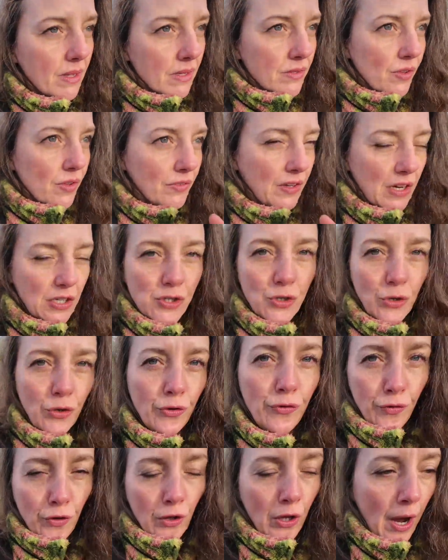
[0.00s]
So I've got 2
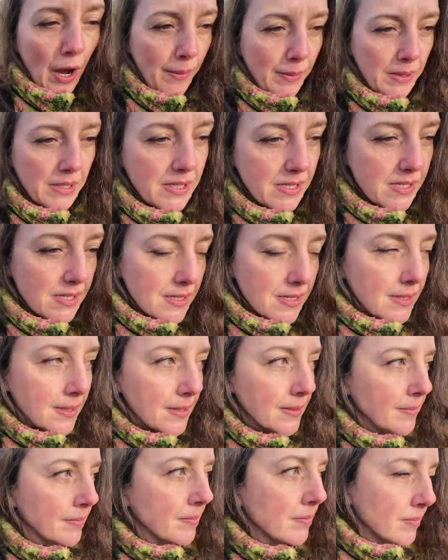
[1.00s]
full hours
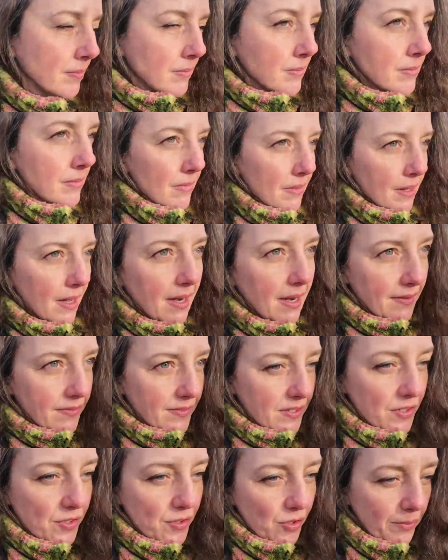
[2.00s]

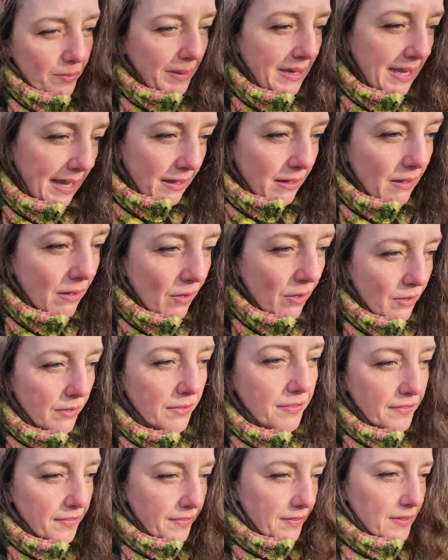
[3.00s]
after I drop my girl
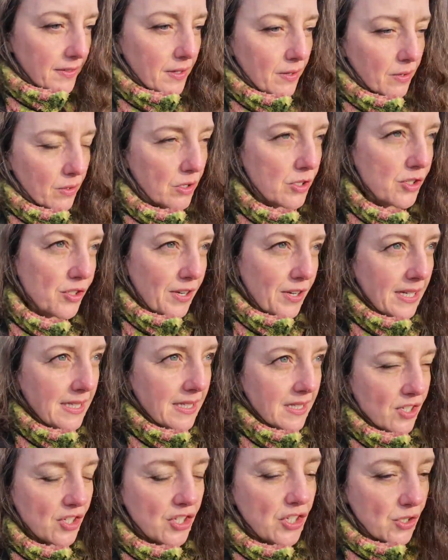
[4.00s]
off at horse
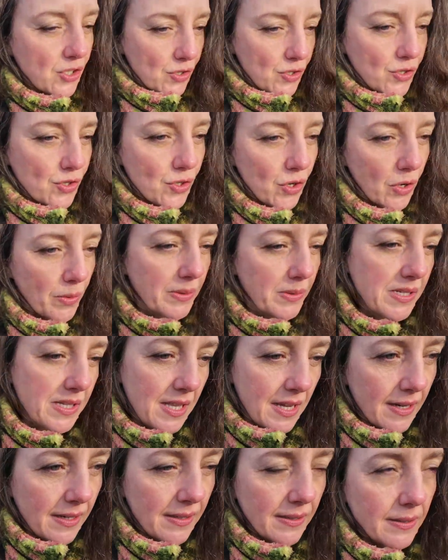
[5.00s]
riding. She's got 2 hours
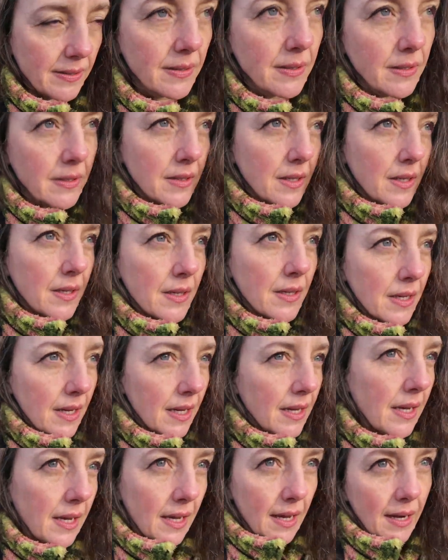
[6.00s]
there,
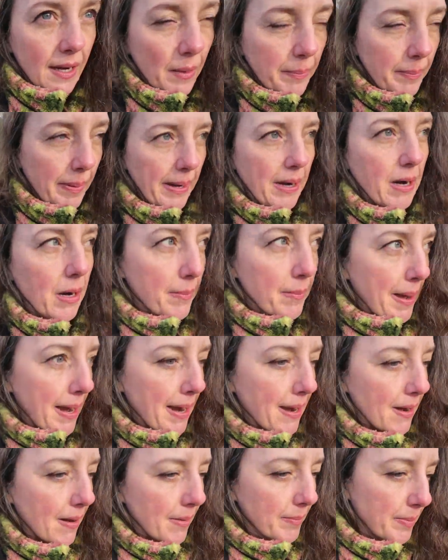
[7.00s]
and I'll pick her
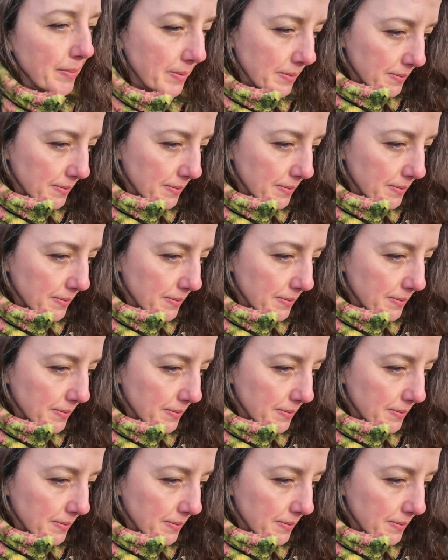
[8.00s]
back up.